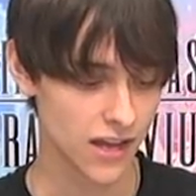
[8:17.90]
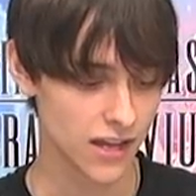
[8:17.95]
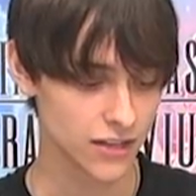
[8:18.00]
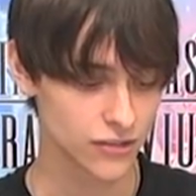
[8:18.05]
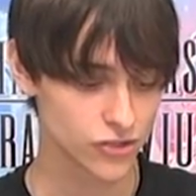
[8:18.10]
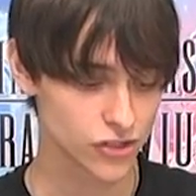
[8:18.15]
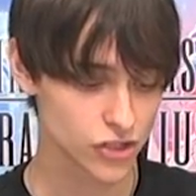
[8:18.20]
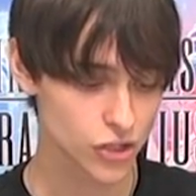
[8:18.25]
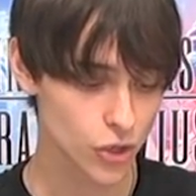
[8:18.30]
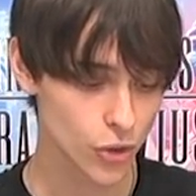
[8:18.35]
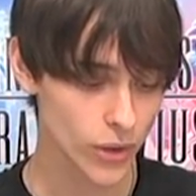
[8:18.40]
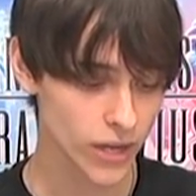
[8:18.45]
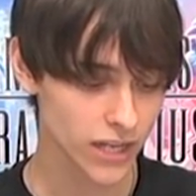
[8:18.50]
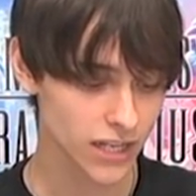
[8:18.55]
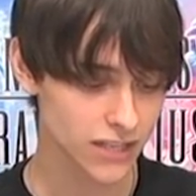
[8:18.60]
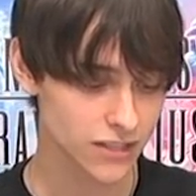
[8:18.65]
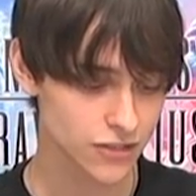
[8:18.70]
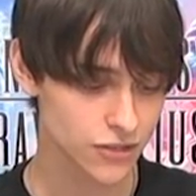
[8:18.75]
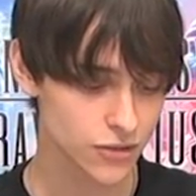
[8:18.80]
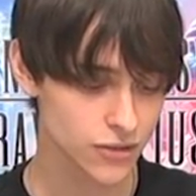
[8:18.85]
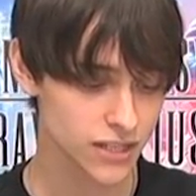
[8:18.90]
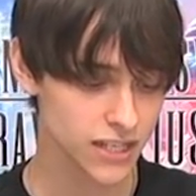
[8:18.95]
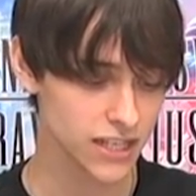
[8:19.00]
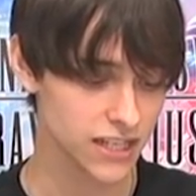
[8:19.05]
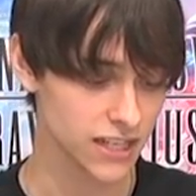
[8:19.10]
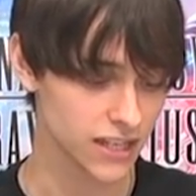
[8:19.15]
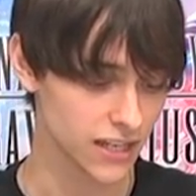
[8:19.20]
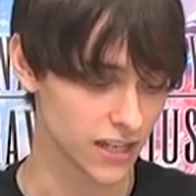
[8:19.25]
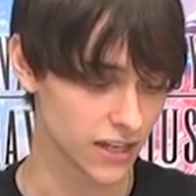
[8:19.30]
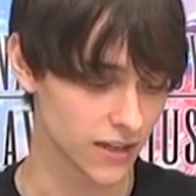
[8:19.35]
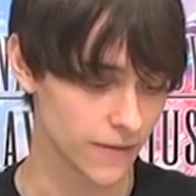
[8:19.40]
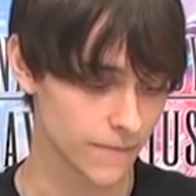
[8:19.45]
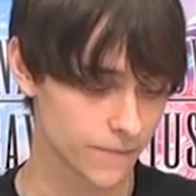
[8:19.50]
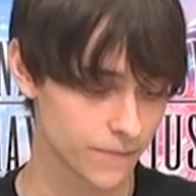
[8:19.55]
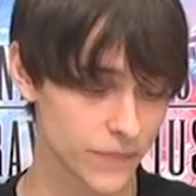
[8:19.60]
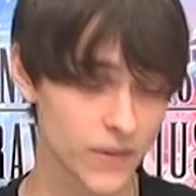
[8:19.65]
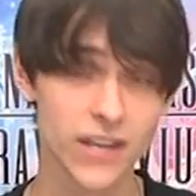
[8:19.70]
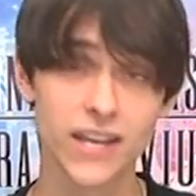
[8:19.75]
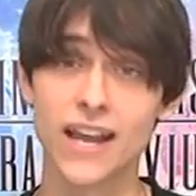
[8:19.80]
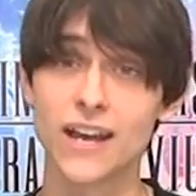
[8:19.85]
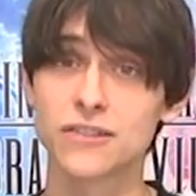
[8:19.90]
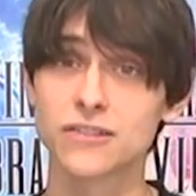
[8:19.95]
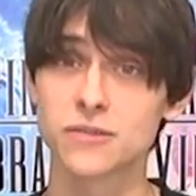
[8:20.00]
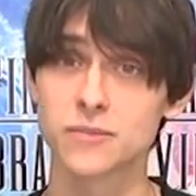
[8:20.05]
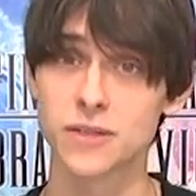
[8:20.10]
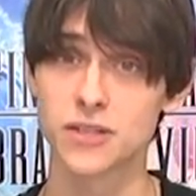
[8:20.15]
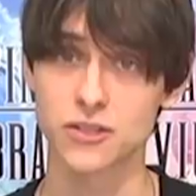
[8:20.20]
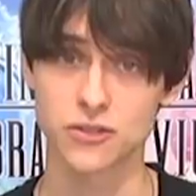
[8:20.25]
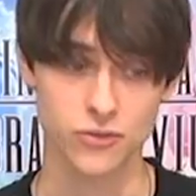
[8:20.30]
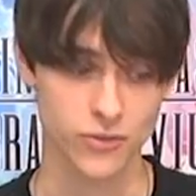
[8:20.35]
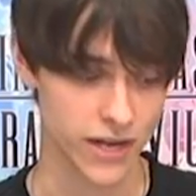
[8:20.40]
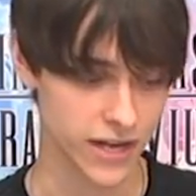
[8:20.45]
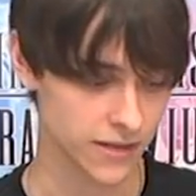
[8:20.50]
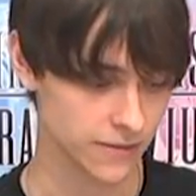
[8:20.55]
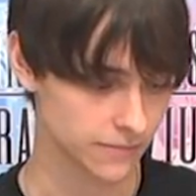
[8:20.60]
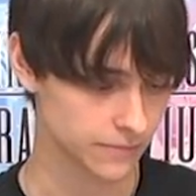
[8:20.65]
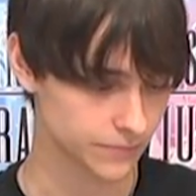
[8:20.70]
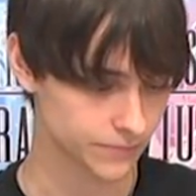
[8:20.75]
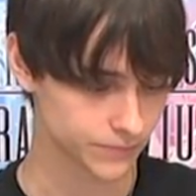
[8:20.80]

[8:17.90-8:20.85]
just going into the announcements, right?